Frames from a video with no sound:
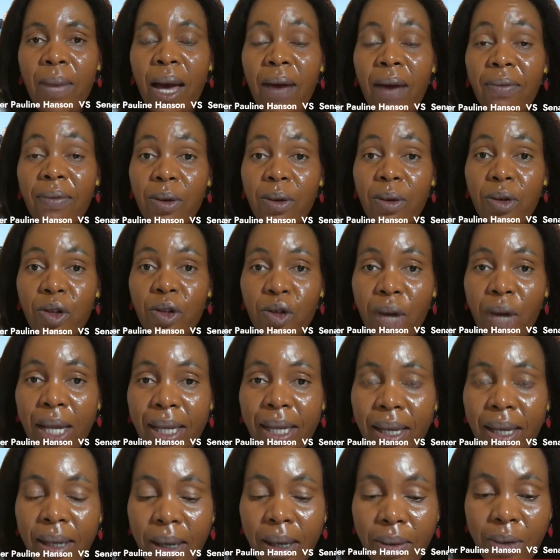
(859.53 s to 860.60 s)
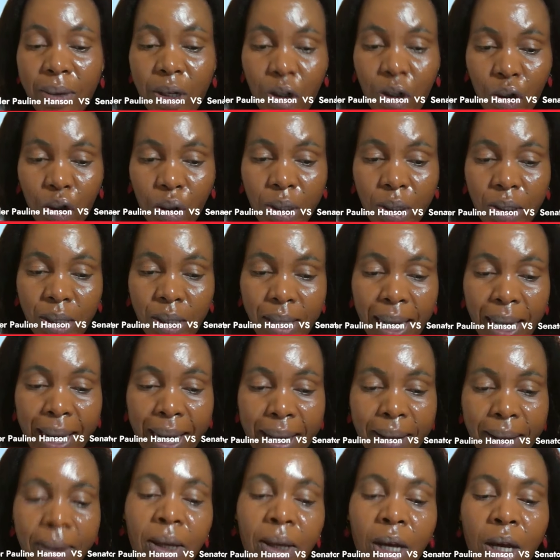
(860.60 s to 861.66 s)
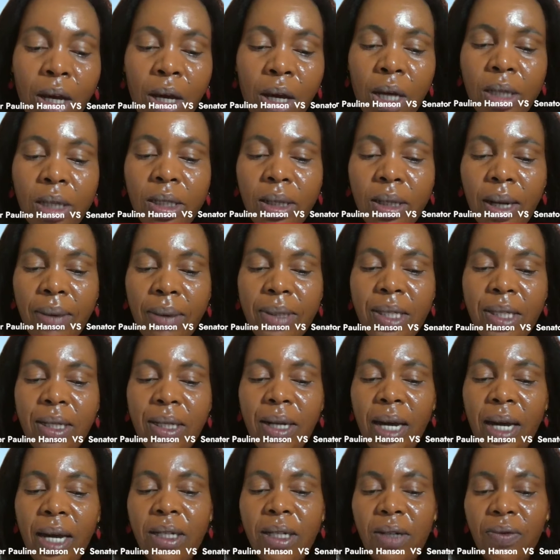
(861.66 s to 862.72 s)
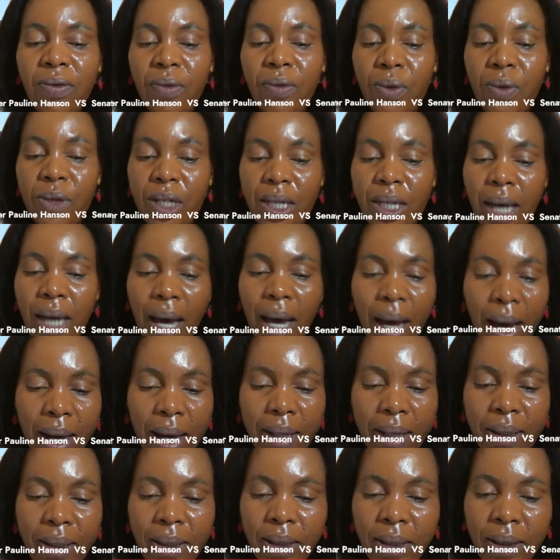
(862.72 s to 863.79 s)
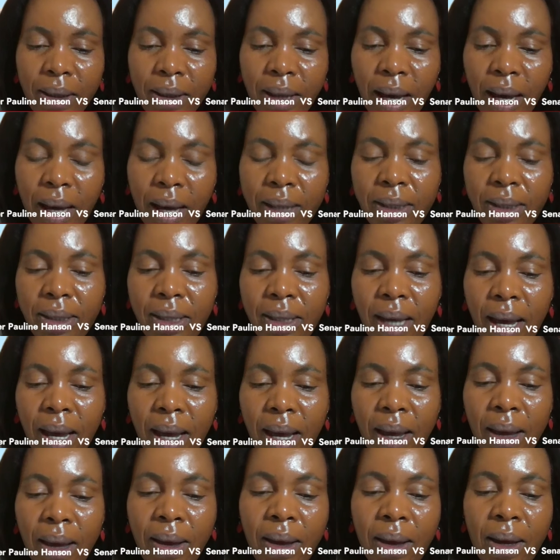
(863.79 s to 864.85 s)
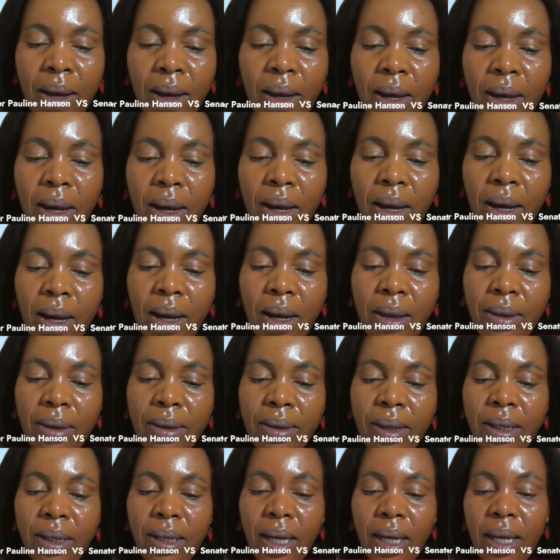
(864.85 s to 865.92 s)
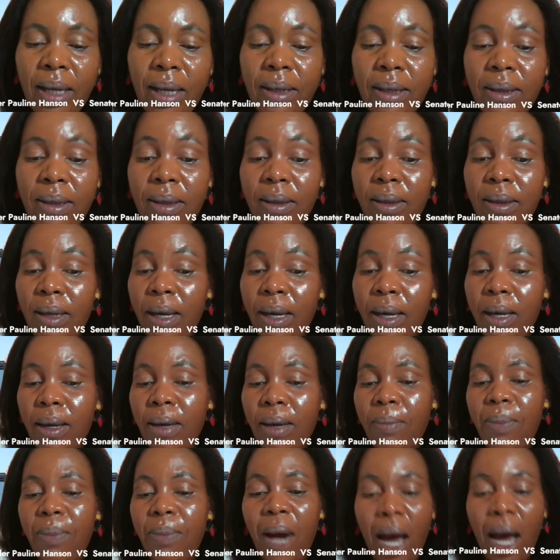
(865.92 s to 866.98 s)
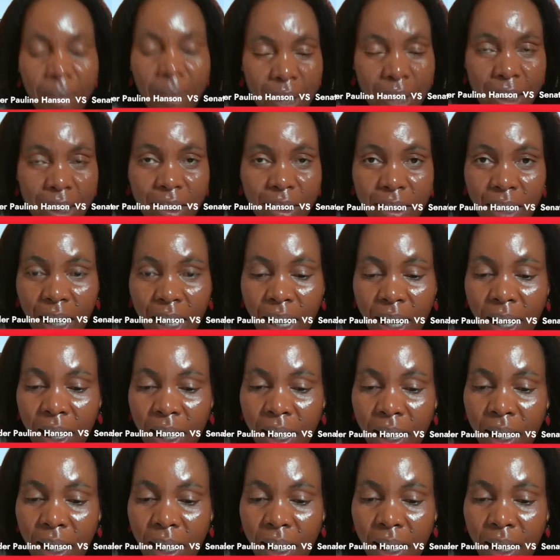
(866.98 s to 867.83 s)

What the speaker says: have the Australia that we enjoy today. So that was in 1949 that then the Prime Minister